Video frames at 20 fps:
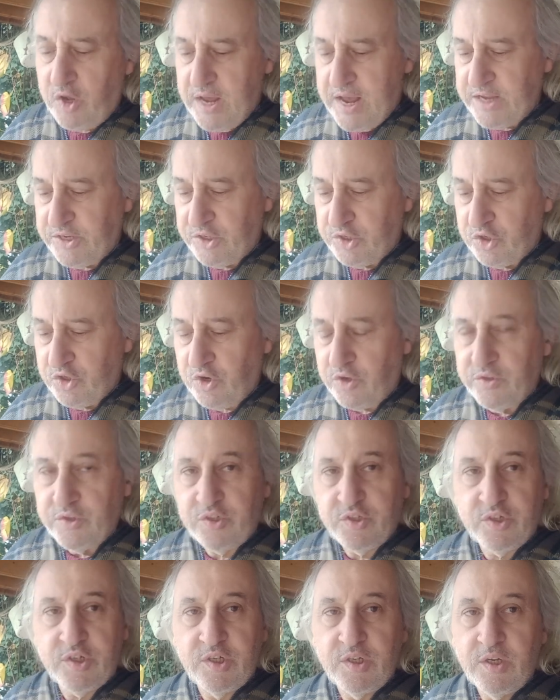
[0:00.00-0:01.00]
as
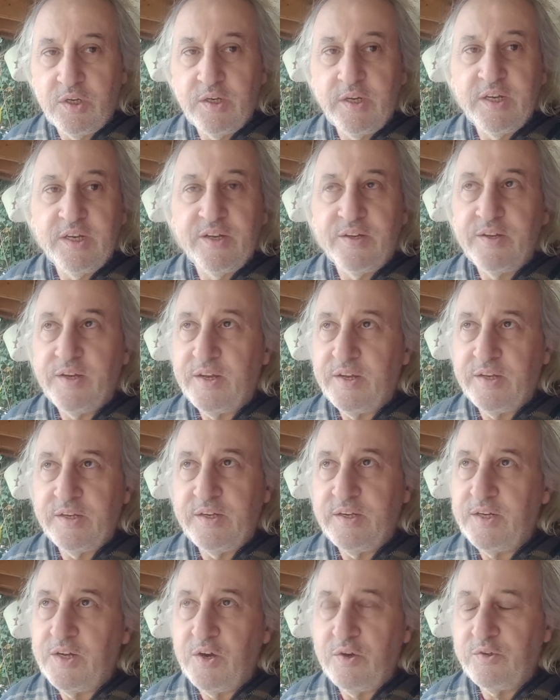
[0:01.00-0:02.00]
chance,
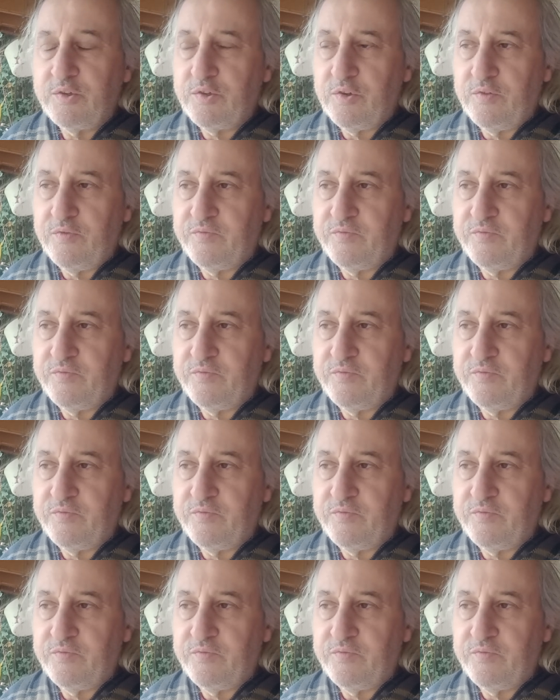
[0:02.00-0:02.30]
sort